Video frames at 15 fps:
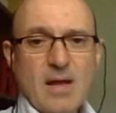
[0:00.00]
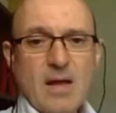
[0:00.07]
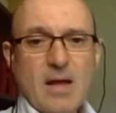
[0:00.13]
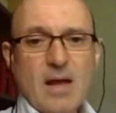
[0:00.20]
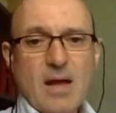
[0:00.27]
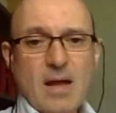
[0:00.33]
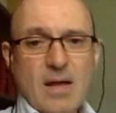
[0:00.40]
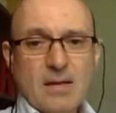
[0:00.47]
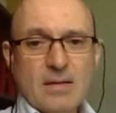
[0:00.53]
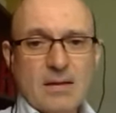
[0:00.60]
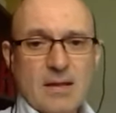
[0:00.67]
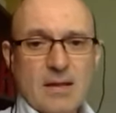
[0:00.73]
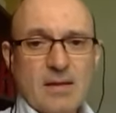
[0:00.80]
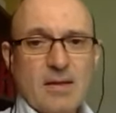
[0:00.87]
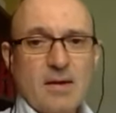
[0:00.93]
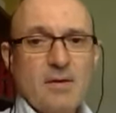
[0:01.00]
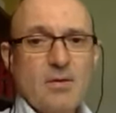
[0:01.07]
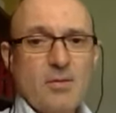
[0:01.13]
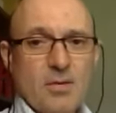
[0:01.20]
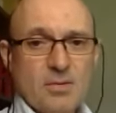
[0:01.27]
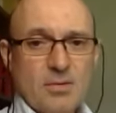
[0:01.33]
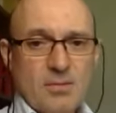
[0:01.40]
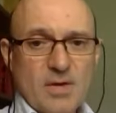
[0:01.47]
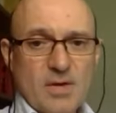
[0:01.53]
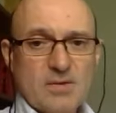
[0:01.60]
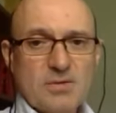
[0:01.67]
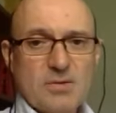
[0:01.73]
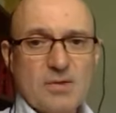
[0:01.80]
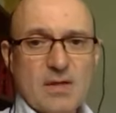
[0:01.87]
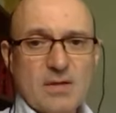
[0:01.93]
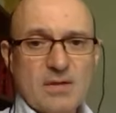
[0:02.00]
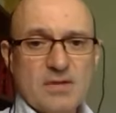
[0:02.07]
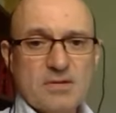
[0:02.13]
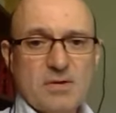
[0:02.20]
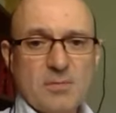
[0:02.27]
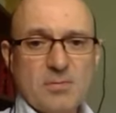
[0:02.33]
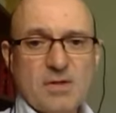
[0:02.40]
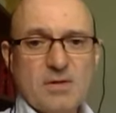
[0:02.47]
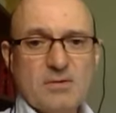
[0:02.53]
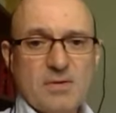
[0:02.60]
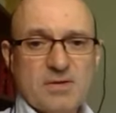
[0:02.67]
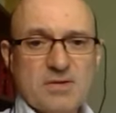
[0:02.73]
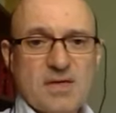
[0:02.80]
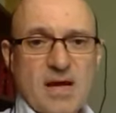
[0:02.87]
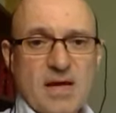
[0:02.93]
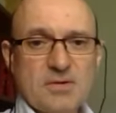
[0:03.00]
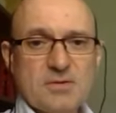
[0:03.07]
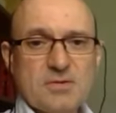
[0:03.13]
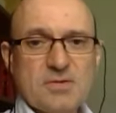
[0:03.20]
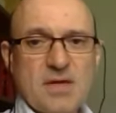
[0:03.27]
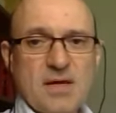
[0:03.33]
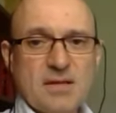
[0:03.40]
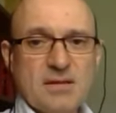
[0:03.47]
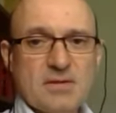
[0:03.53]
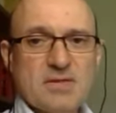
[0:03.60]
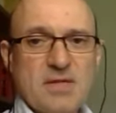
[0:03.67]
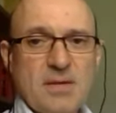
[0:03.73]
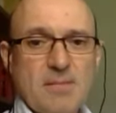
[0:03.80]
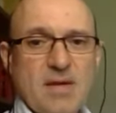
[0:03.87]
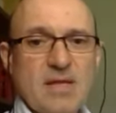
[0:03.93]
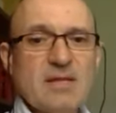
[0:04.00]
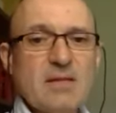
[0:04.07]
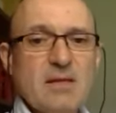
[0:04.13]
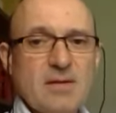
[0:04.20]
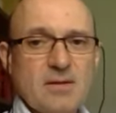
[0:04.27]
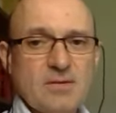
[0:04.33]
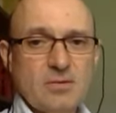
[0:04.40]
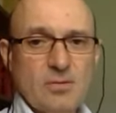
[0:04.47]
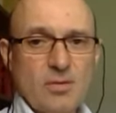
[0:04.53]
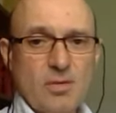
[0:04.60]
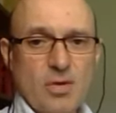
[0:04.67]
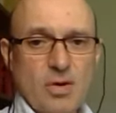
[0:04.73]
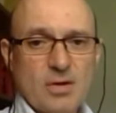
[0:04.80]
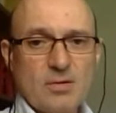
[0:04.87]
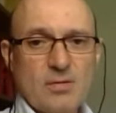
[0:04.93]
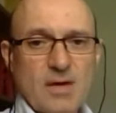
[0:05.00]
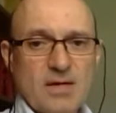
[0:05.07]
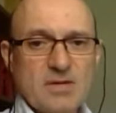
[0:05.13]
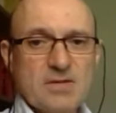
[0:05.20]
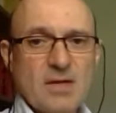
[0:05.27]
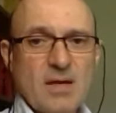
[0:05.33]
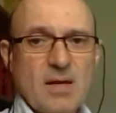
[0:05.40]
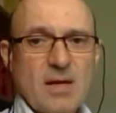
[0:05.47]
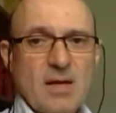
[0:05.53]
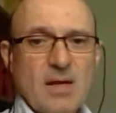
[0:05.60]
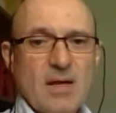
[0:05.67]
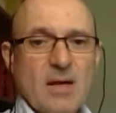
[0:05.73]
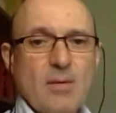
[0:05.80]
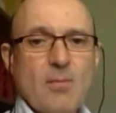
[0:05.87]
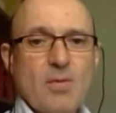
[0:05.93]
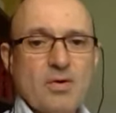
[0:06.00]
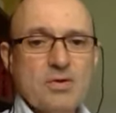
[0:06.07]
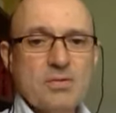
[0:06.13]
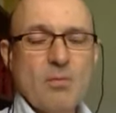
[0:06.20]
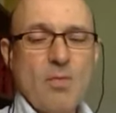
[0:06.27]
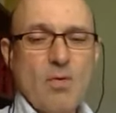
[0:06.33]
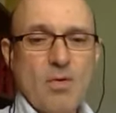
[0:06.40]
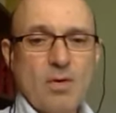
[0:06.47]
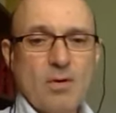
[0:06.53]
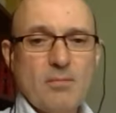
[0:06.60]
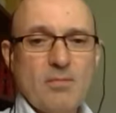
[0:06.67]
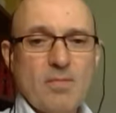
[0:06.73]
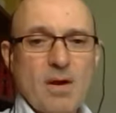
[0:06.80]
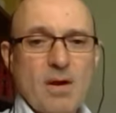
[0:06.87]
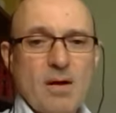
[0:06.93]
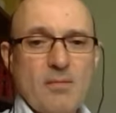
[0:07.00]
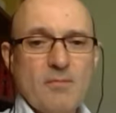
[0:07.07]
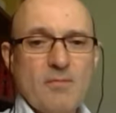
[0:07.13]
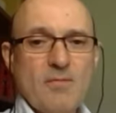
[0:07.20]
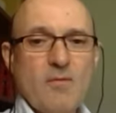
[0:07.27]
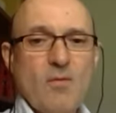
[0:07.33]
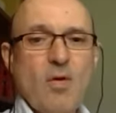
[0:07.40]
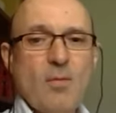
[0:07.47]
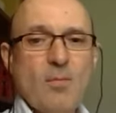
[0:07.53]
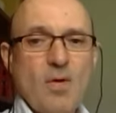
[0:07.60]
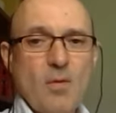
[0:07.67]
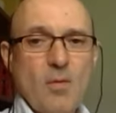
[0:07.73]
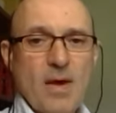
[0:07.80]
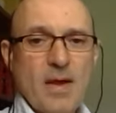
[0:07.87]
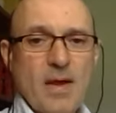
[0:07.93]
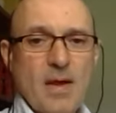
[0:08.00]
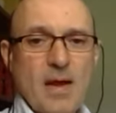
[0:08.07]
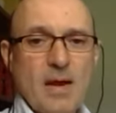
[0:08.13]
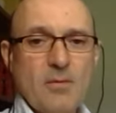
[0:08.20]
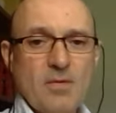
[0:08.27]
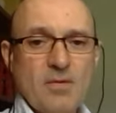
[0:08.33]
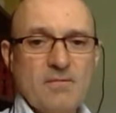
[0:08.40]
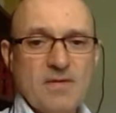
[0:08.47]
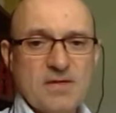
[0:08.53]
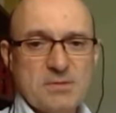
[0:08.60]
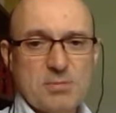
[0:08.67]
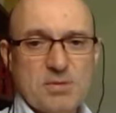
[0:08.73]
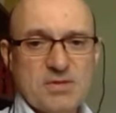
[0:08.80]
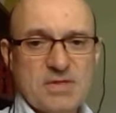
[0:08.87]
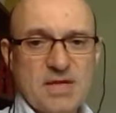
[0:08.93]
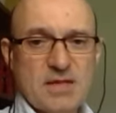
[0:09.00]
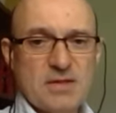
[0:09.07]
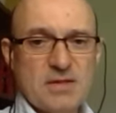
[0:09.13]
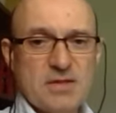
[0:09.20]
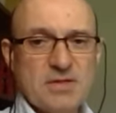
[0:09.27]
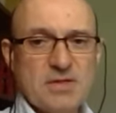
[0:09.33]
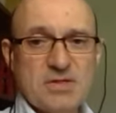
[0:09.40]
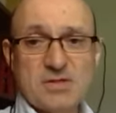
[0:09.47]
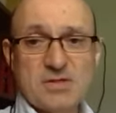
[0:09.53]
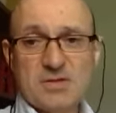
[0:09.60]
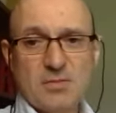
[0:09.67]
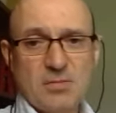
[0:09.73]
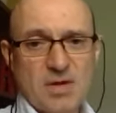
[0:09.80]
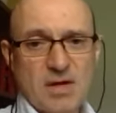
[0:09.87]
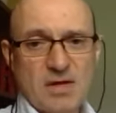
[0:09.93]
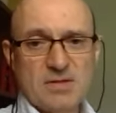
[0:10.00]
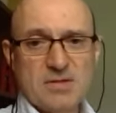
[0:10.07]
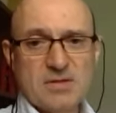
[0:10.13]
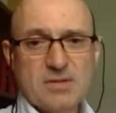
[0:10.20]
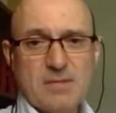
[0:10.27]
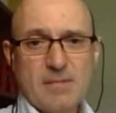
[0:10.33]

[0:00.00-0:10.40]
And uh, they're going to make sure that these opt in transactions get cemented into contracts in a much more um, formal way and with fixed percentages in some cases.